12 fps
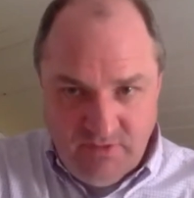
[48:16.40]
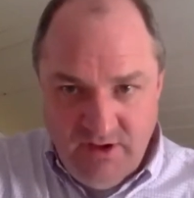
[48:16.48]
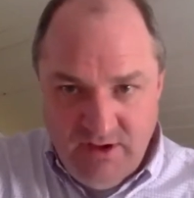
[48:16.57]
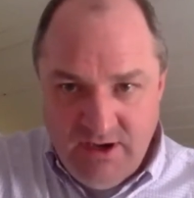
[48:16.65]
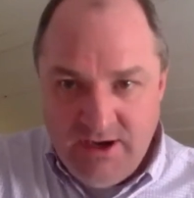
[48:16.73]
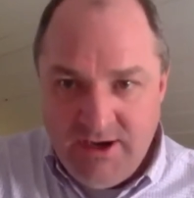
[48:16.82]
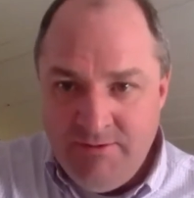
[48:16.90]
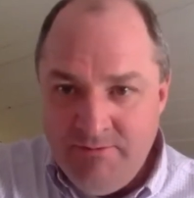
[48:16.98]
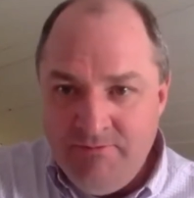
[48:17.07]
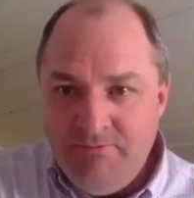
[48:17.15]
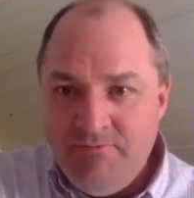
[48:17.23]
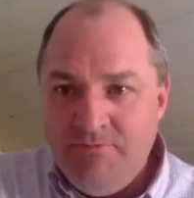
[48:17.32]

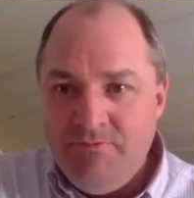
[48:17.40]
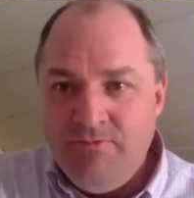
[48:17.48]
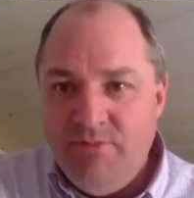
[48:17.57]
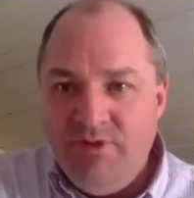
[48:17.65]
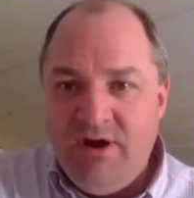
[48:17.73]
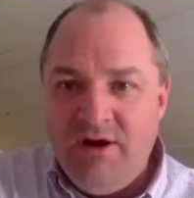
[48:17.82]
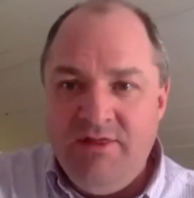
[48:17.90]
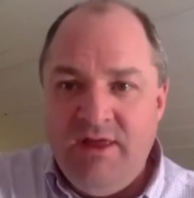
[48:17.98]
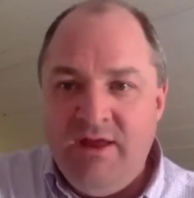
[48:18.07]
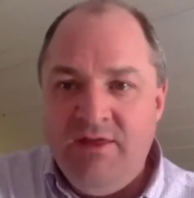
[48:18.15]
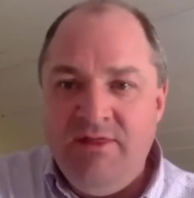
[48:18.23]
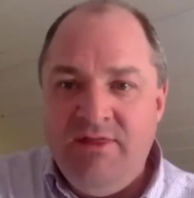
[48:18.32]

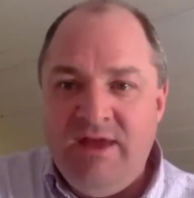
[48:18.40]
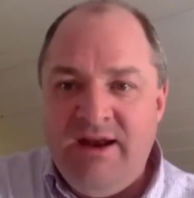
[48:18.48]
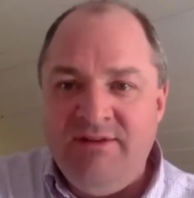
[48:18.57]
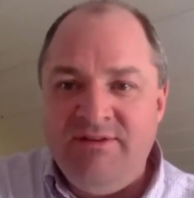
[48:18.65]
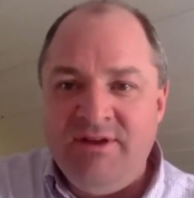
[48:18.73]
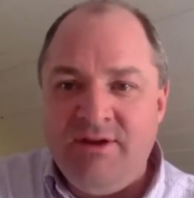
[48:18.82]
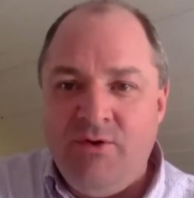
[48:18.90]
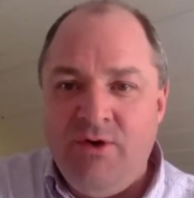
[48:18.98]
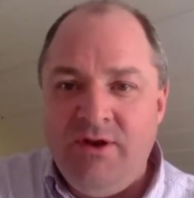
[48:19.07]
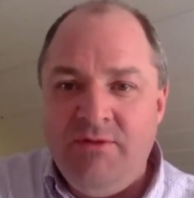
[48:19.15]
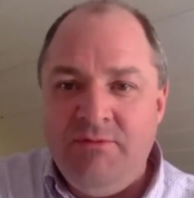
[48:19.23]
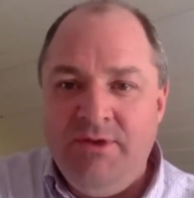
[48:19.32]
that isn't
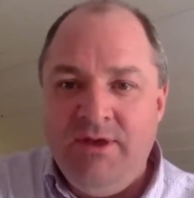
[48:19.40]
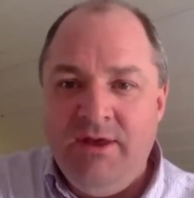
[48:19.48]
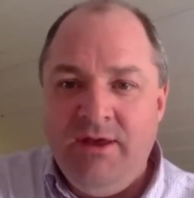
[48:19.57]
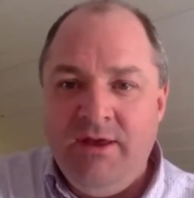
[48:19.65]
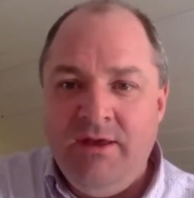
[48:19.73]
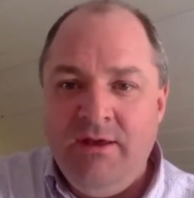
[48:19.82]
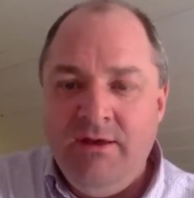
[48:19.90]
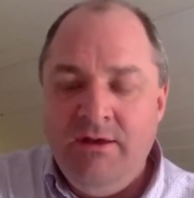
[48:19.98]
going to be